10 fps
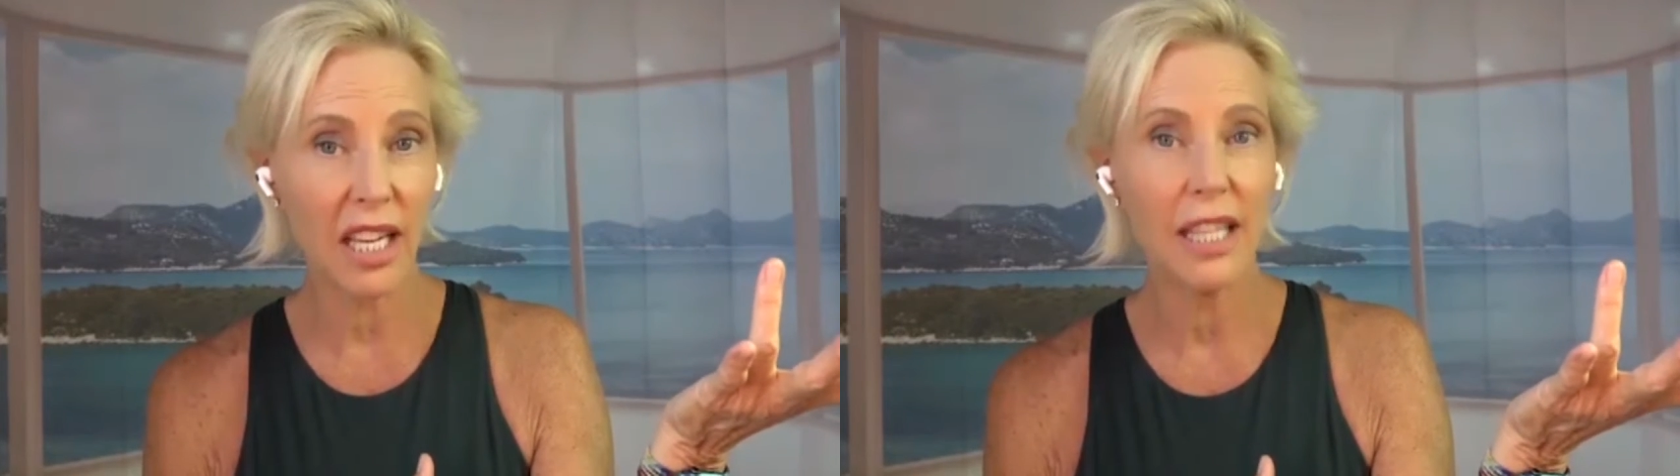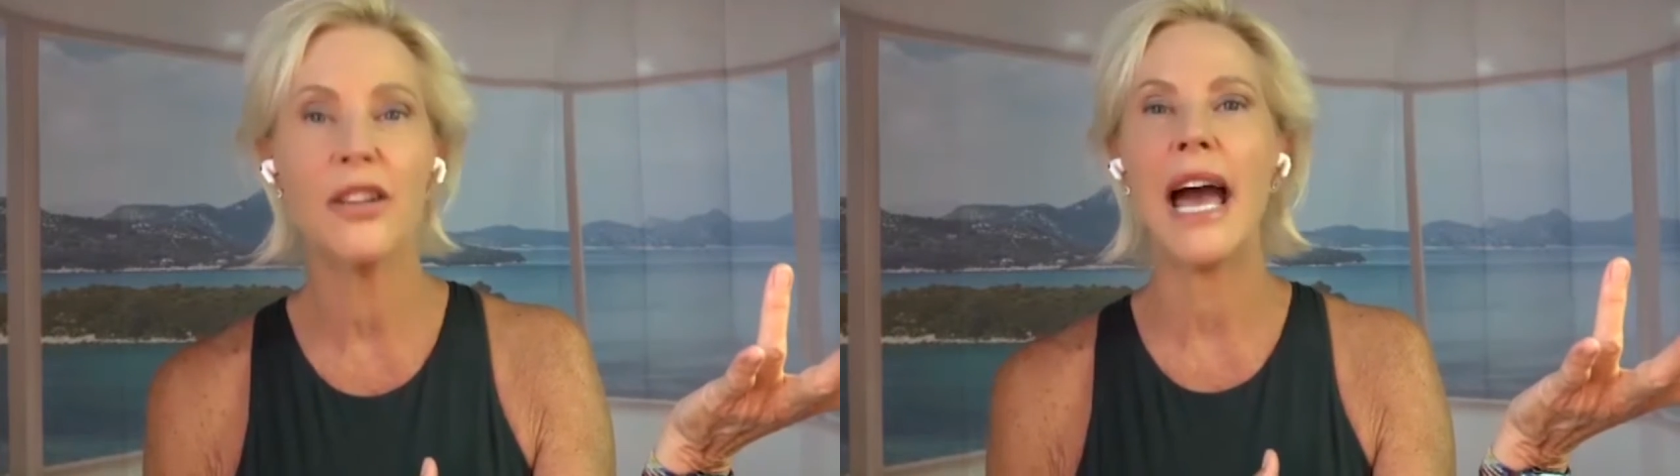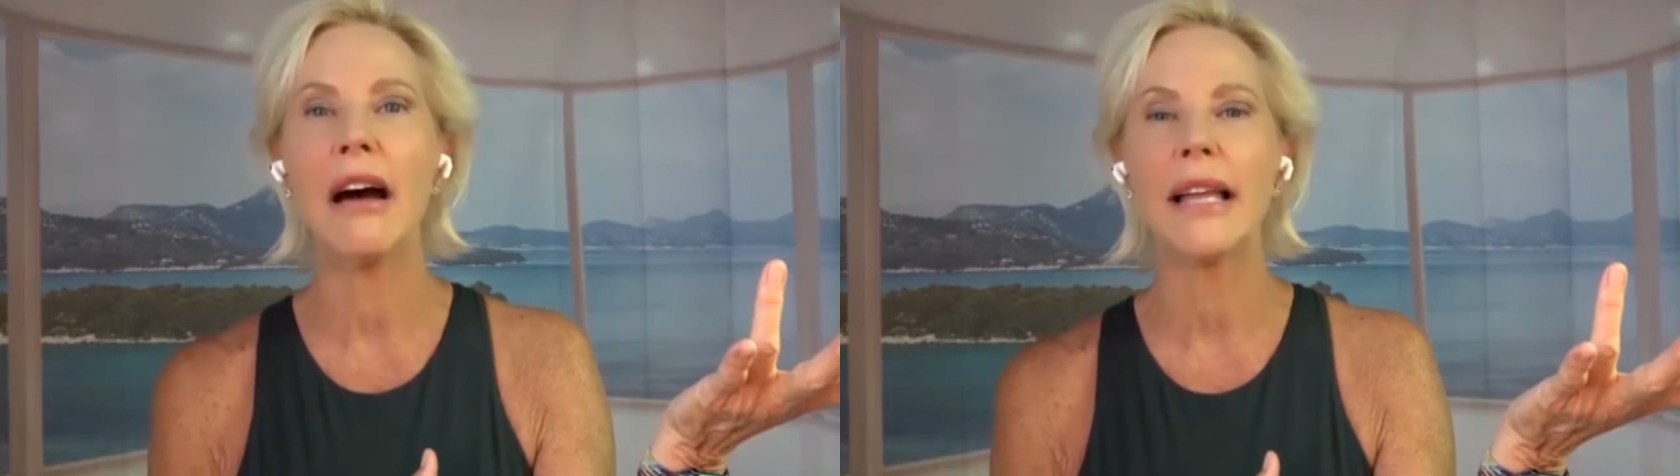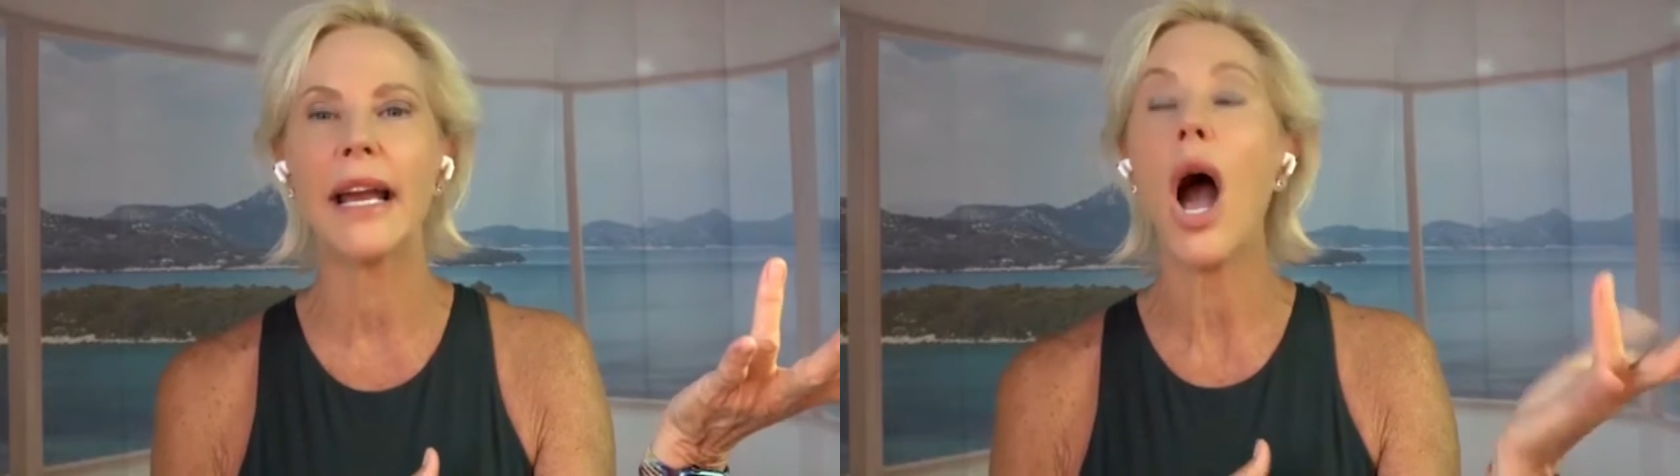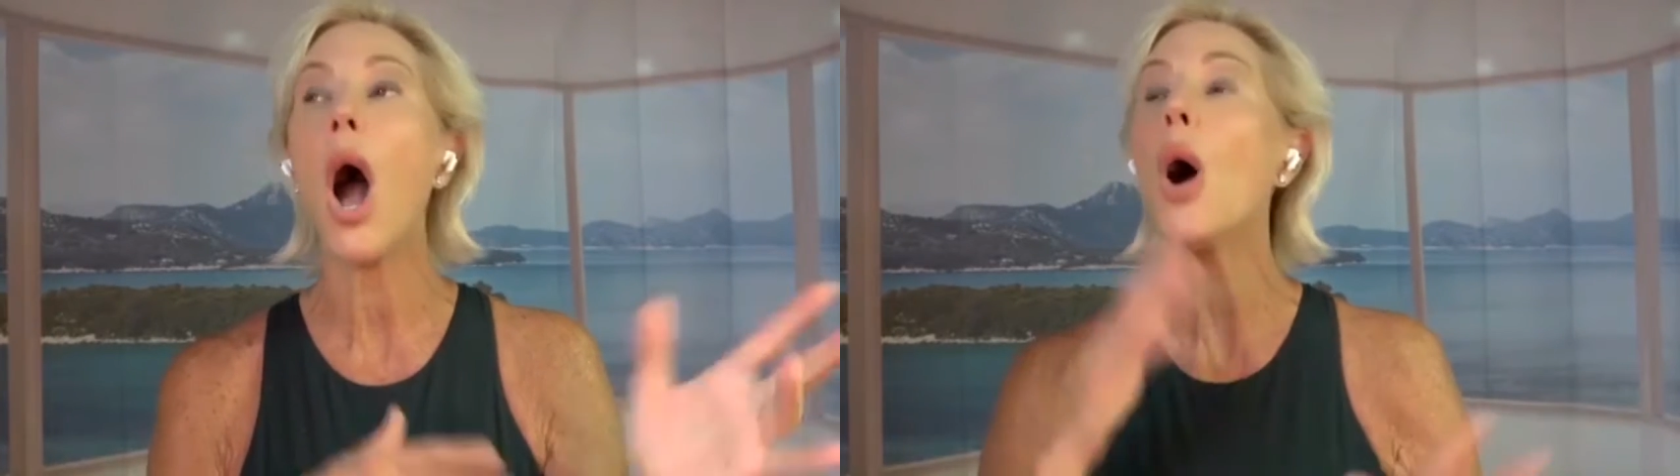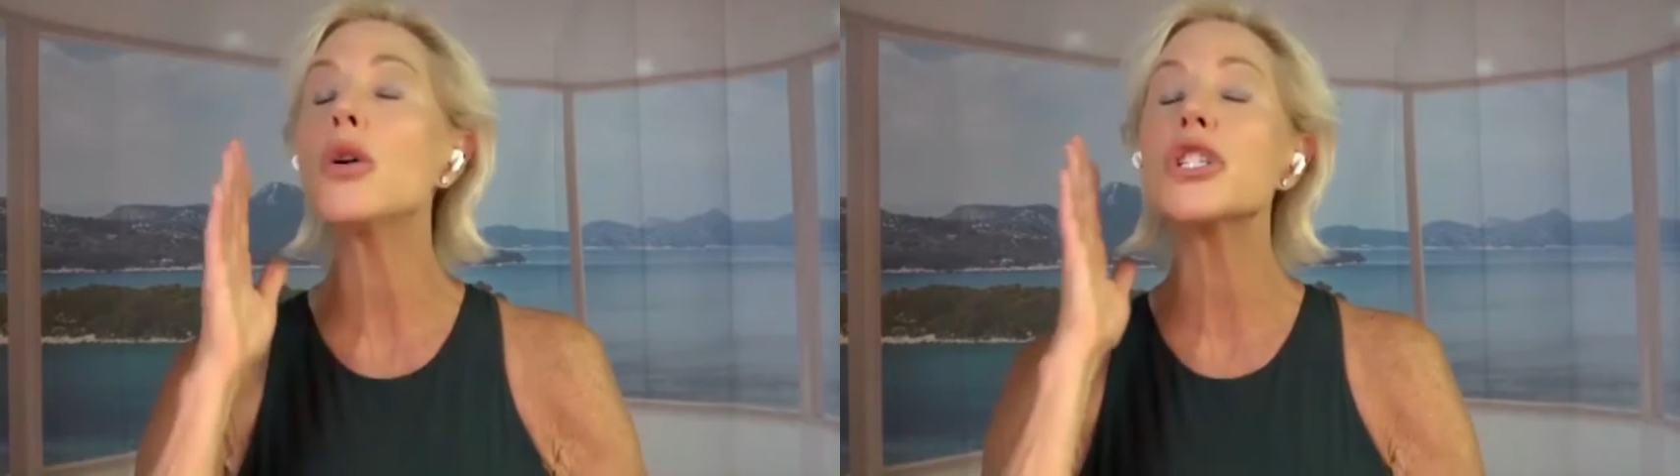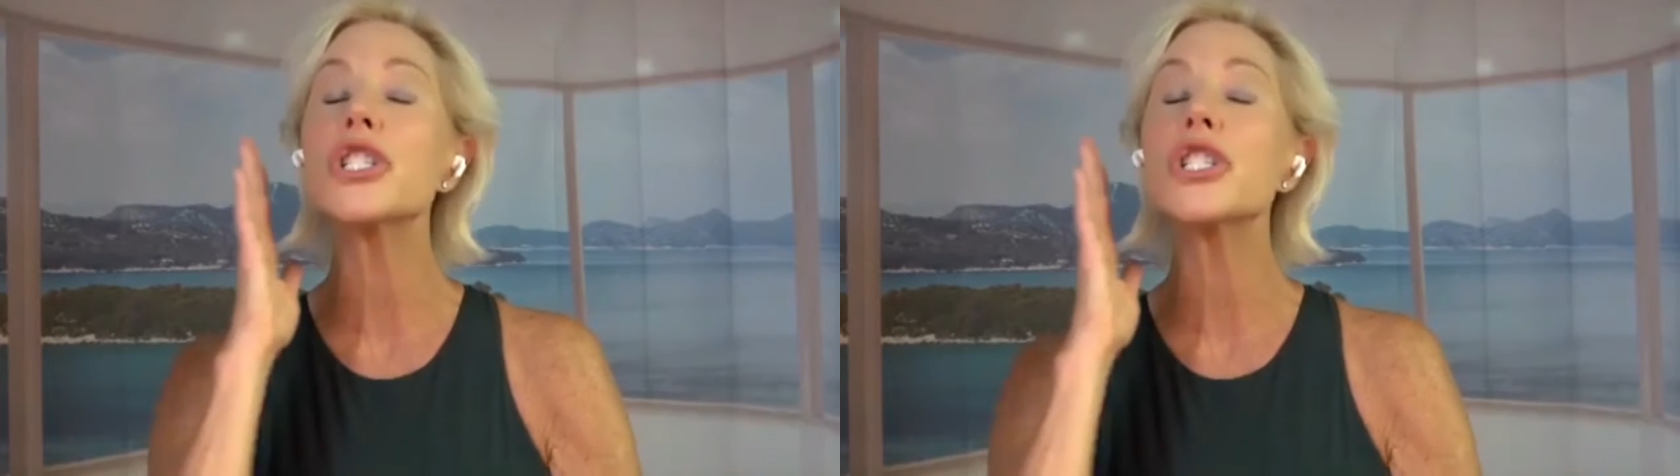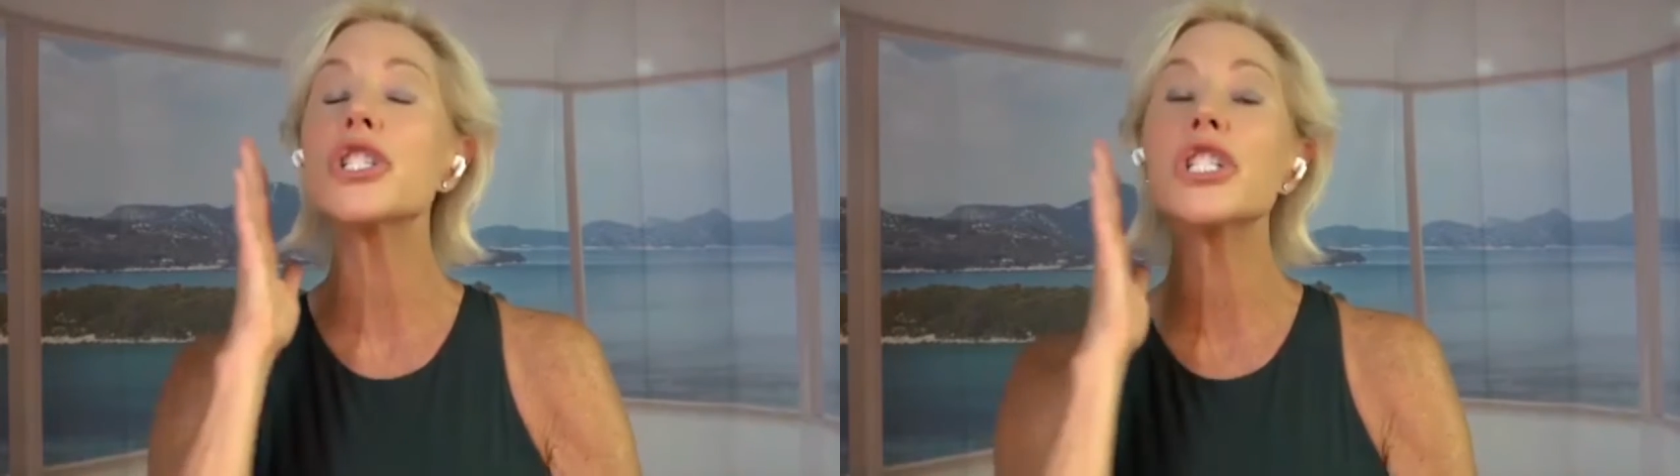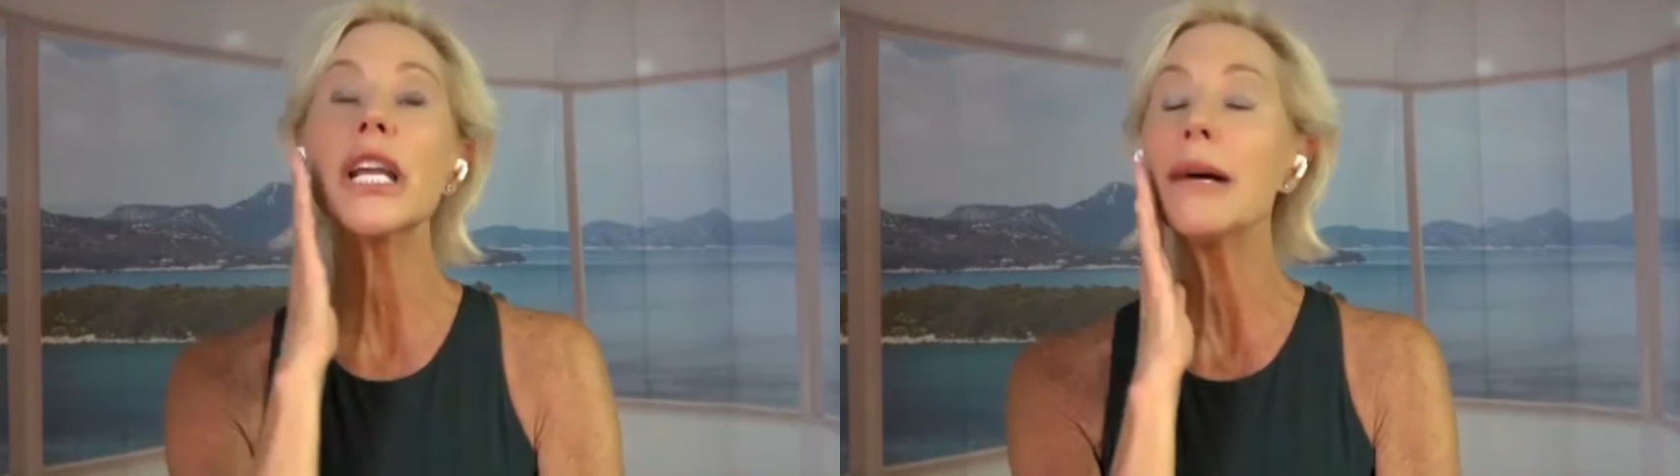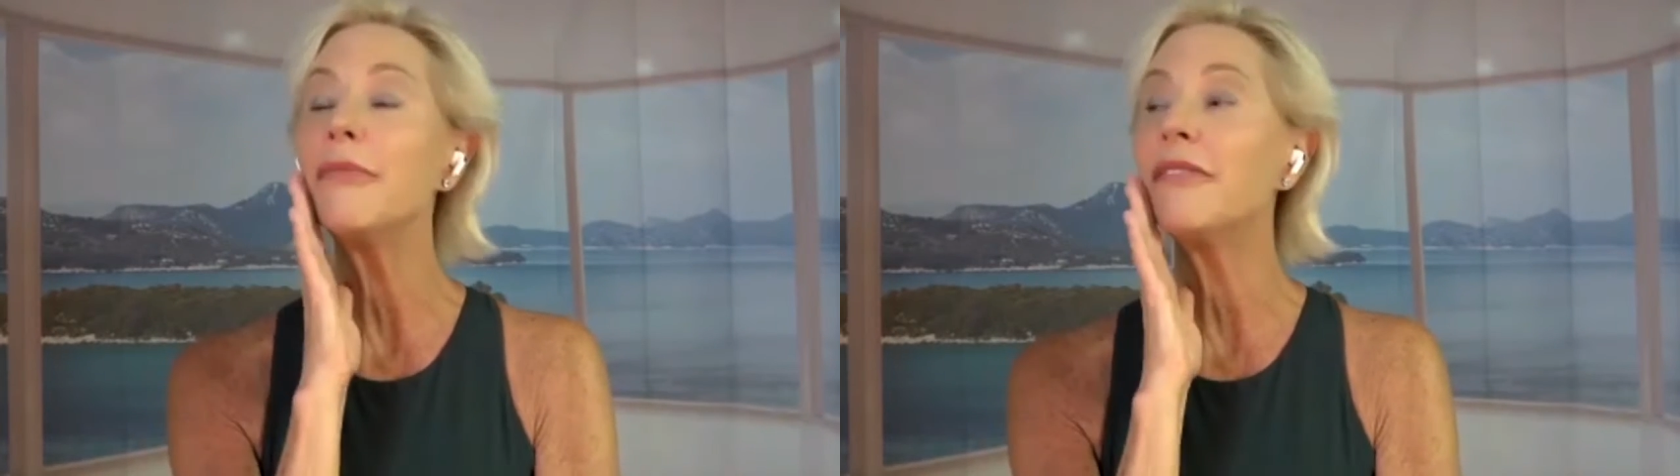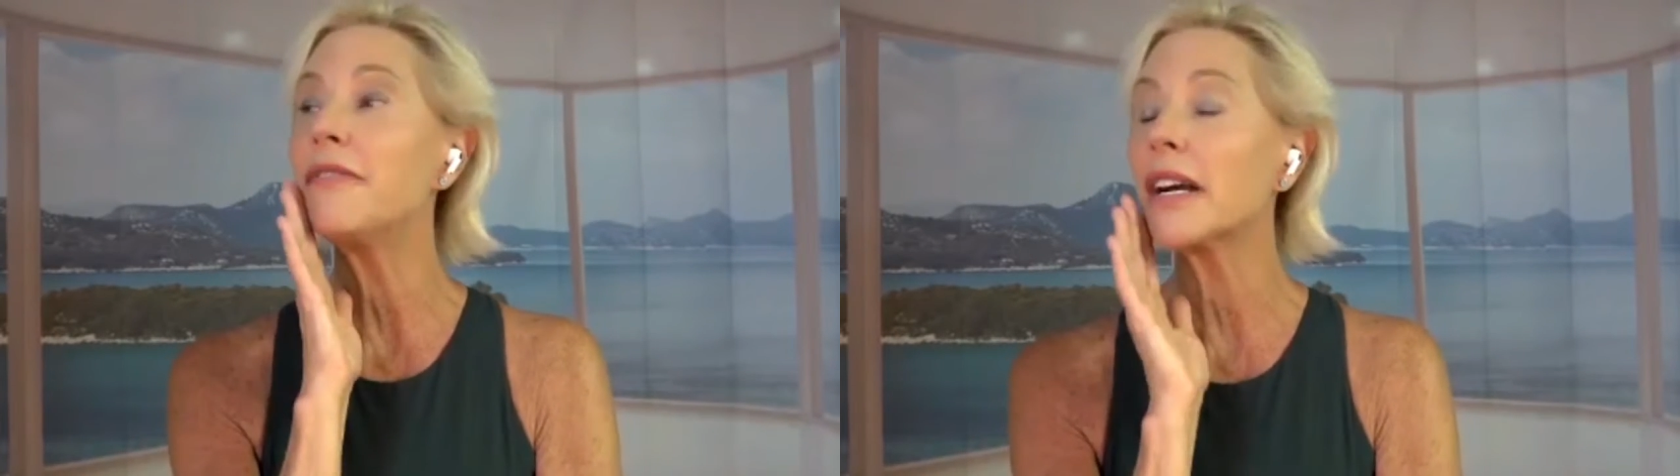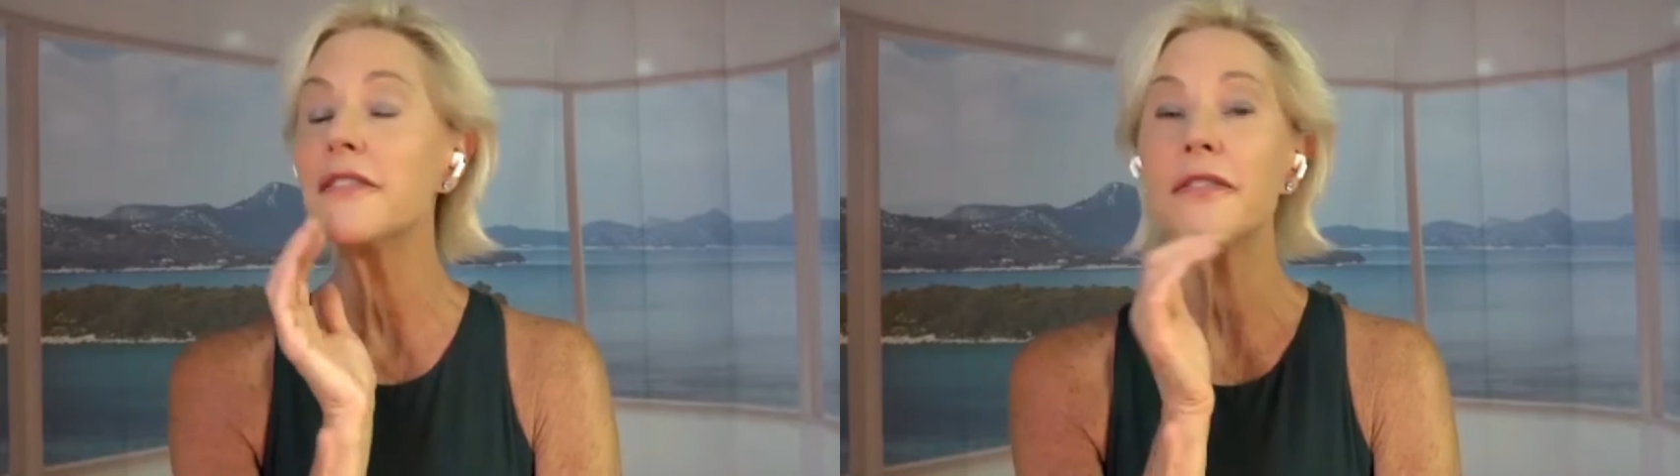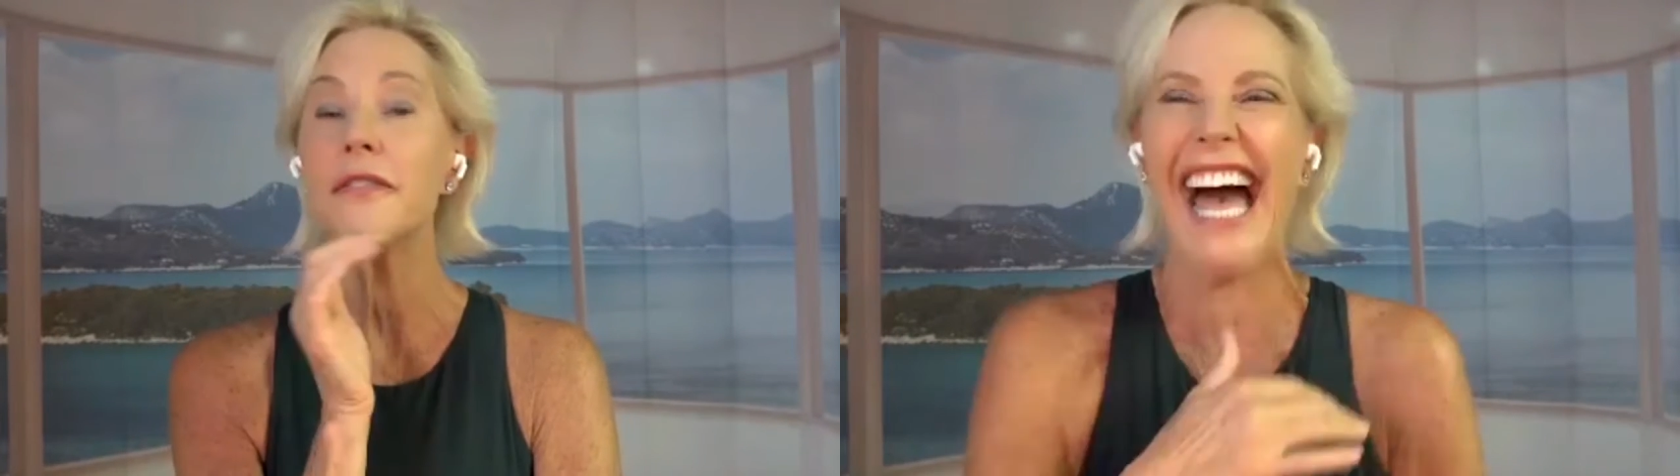You're now like, oh shit, I'm a fucking freak.